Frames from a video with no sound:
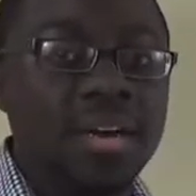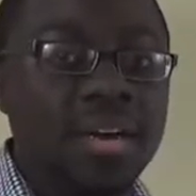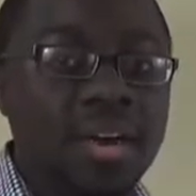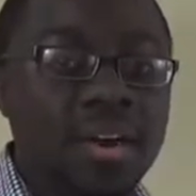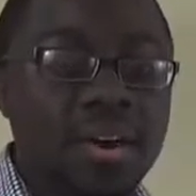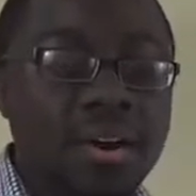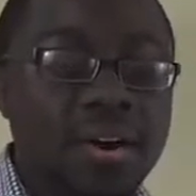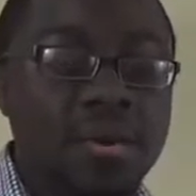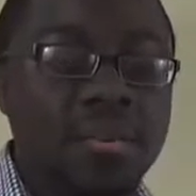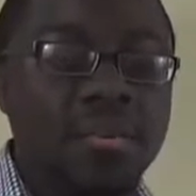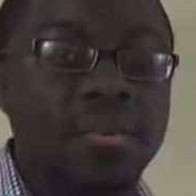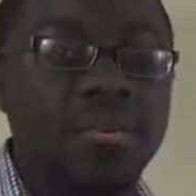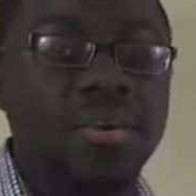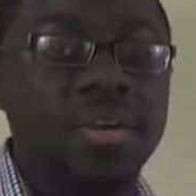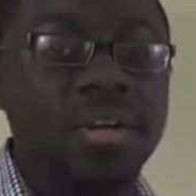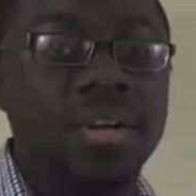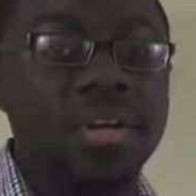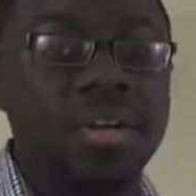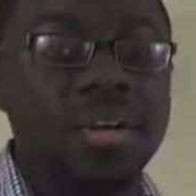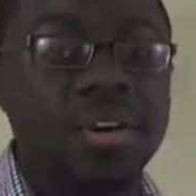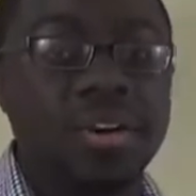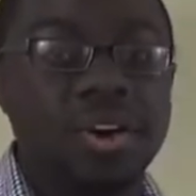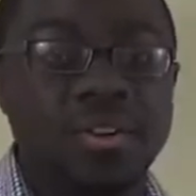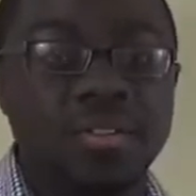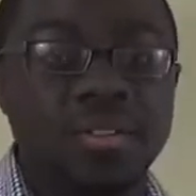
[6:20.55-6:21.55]
oh,
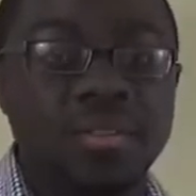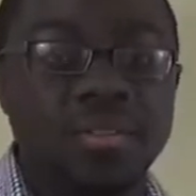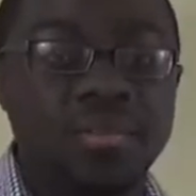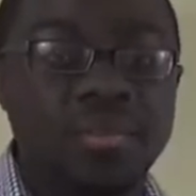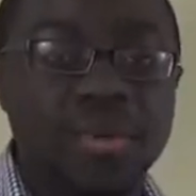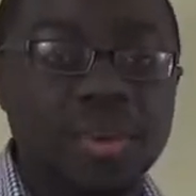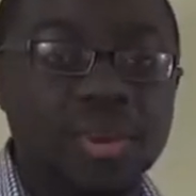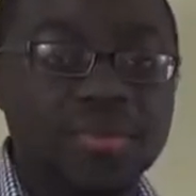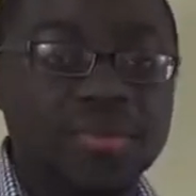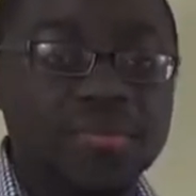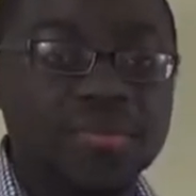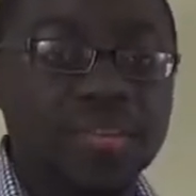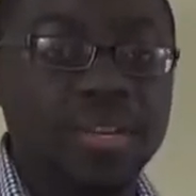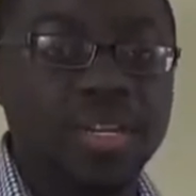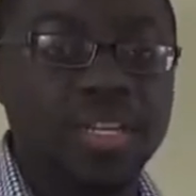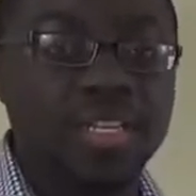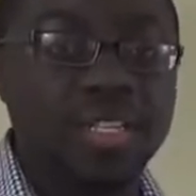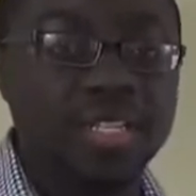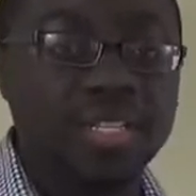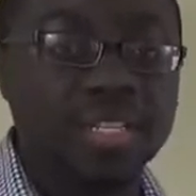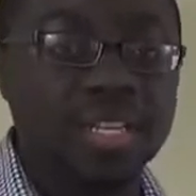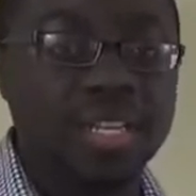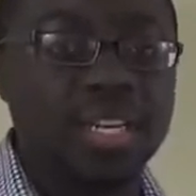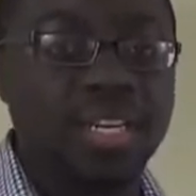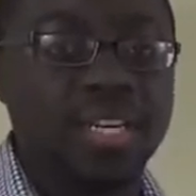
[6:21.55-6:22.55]
here are the
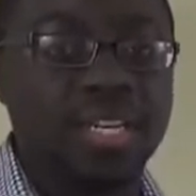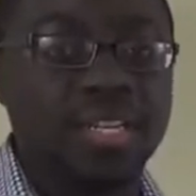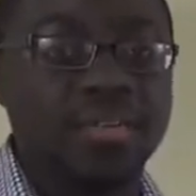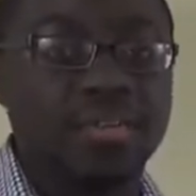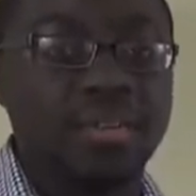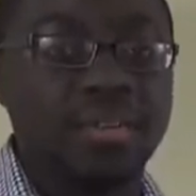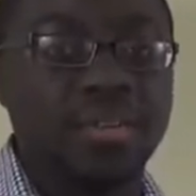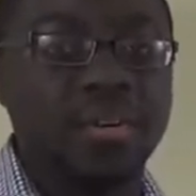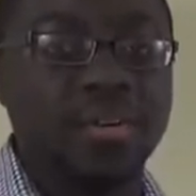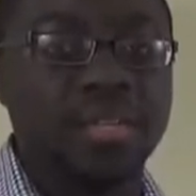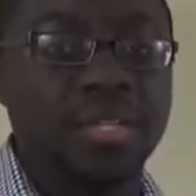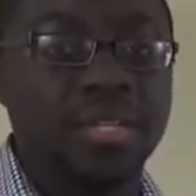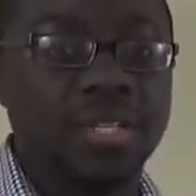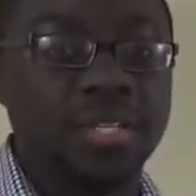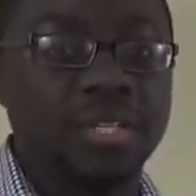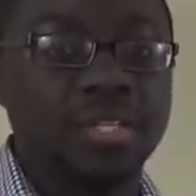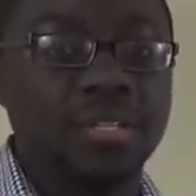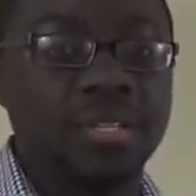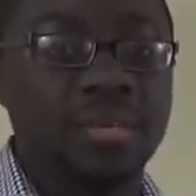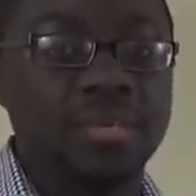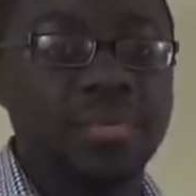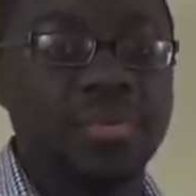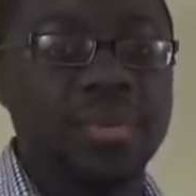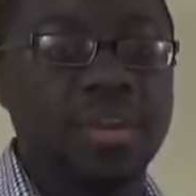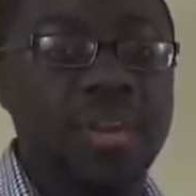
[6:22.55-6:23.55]
benefits of learning
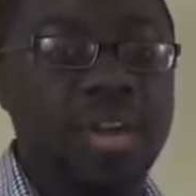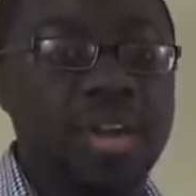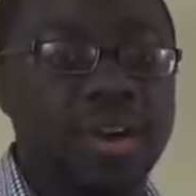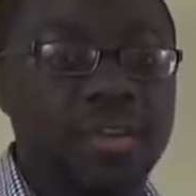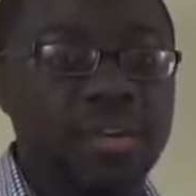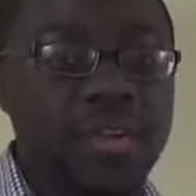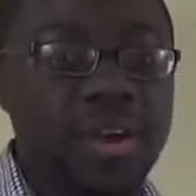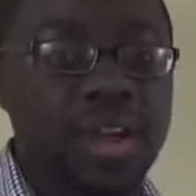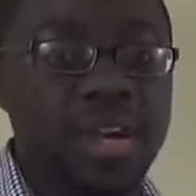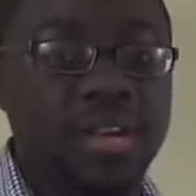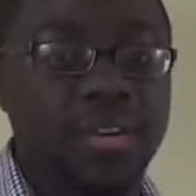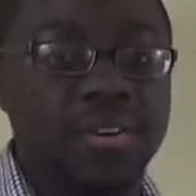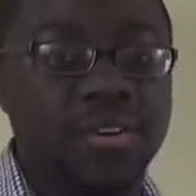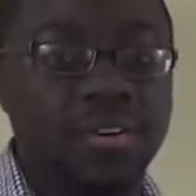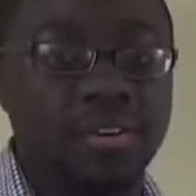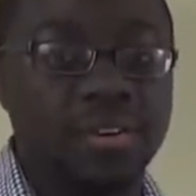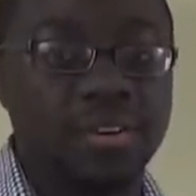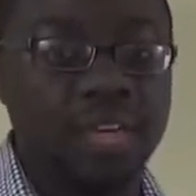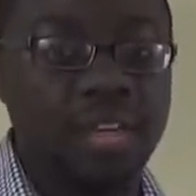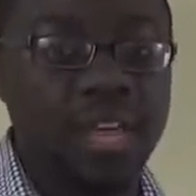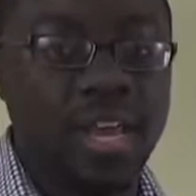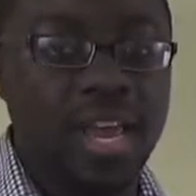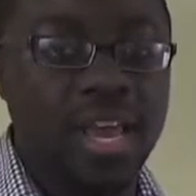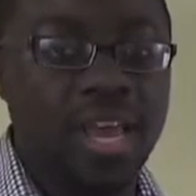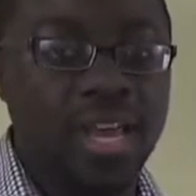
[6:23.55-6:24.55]
the piano at an
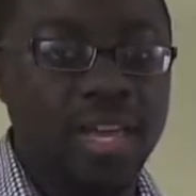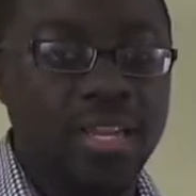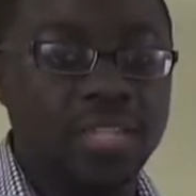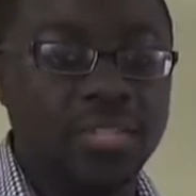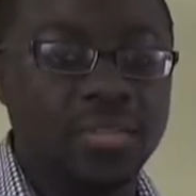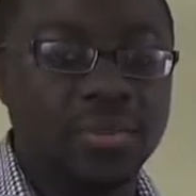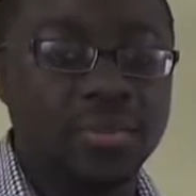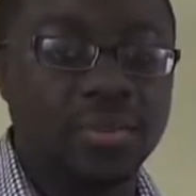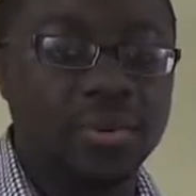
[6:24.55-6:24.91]
early age.